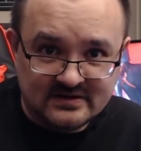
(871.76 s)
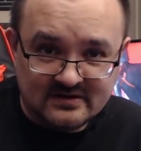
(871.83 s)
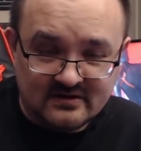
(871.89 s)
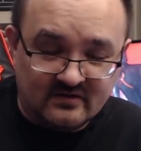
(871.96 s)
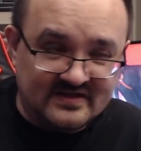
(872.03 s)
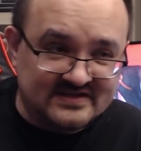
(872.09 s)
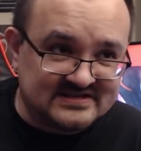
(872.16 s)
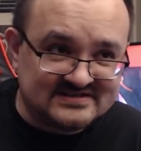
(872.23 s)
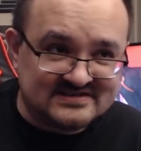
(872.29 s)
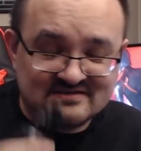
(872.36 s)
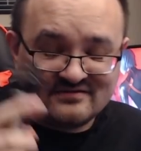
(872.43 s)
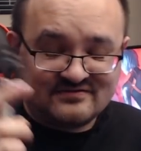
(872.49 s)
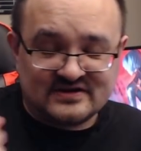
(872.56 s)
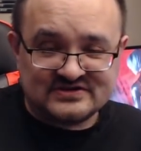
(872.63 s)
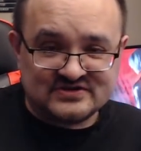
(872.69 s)
or this isn't the
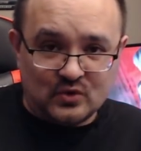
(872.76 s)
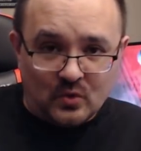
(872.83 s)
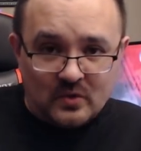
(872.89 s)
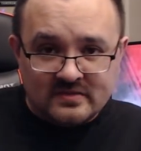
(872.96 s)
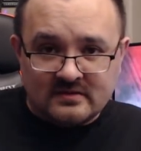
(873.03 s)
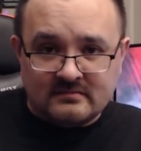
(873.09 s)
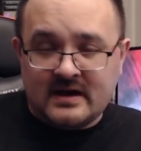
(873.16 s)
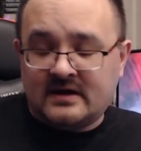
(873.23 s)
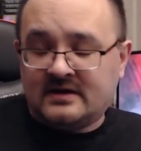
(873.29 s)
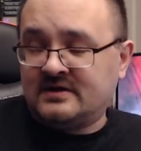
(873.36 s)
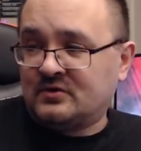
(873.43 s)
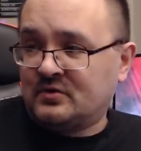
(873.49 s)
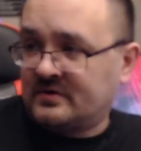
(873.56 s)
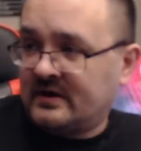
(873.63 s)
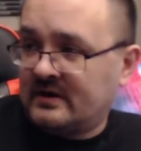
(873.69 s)
first go in the
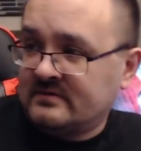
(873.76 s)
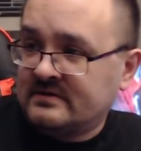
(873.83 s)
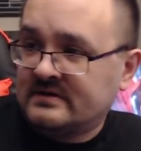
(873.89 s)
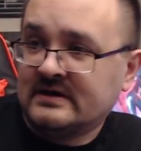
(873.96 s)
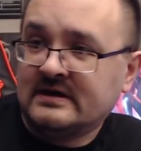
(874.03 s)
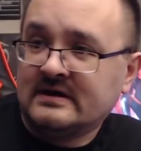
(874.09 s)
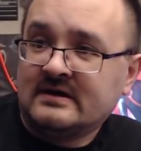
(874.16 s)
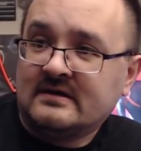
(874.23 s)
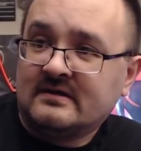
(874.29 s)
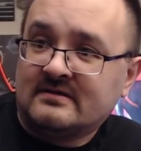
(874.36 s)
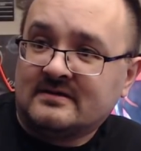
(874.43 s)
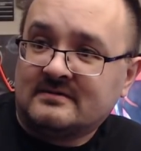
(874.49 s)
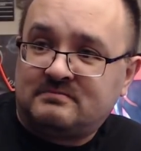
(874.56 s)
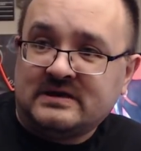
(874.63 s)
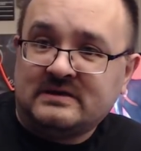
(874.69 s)
merry-go-round
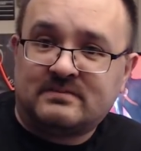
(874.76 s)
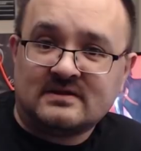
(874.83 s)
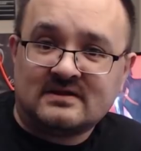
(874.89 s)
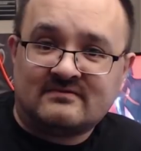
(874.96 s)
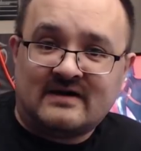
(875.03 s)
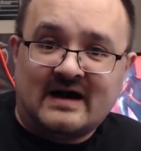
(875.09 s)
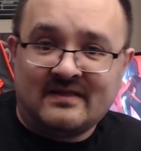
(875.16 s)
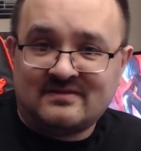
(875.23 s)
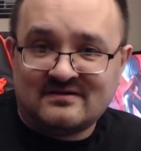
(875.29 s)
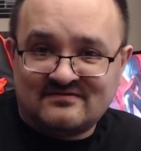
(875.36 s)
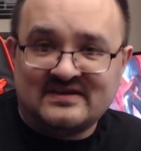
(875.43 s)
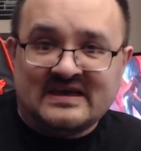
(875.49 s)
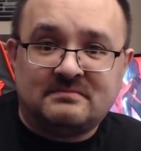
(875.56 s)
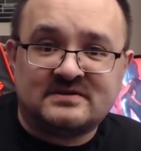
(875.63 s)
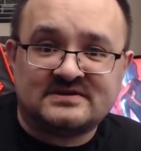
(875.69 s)
that people have had, that
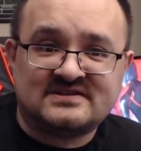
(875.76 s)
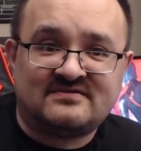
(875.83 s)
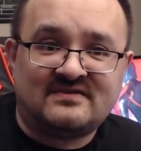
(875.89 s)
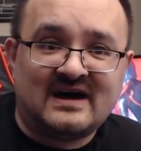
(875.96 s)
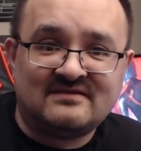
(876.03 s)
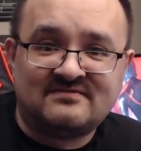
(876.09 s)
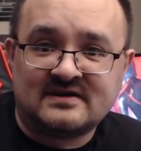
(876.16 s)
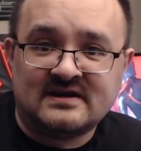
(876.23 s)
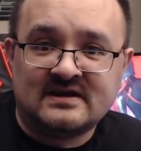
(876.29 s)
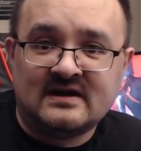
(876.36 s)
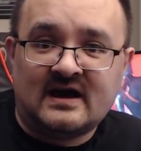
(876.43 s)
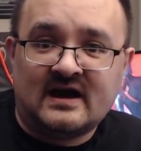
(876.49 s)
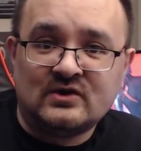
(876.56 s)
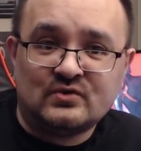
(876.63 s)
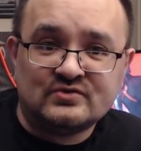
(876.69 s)
vapers have had for
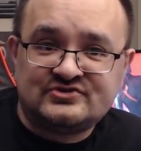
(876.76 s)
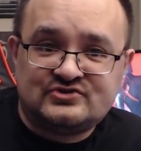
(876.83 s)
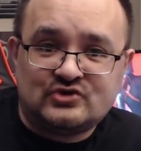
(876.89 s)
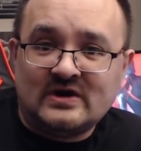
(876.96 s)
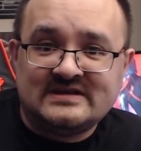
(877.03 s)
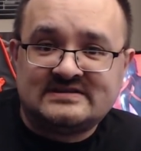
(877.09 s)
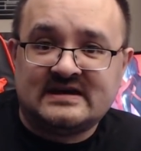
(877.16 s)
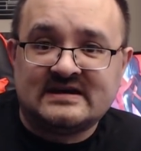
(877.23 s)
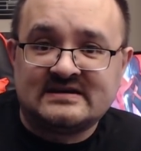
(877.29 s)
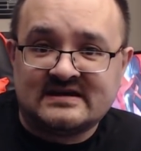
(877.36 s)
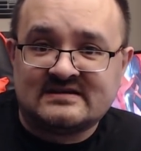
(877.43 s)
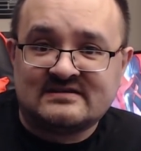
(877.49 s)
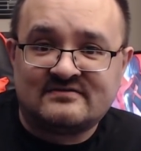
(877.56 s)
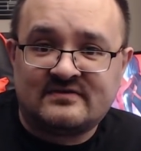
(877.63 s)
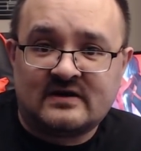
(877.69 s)
AIOs. Joytech
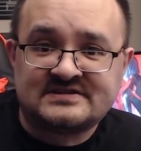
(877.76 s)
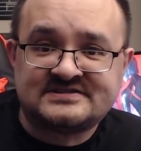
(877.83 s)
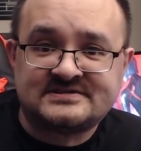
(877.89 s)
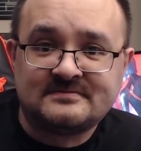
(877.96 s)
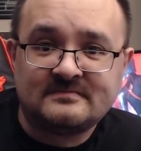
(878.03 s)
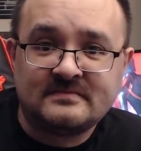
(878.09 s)
did it first.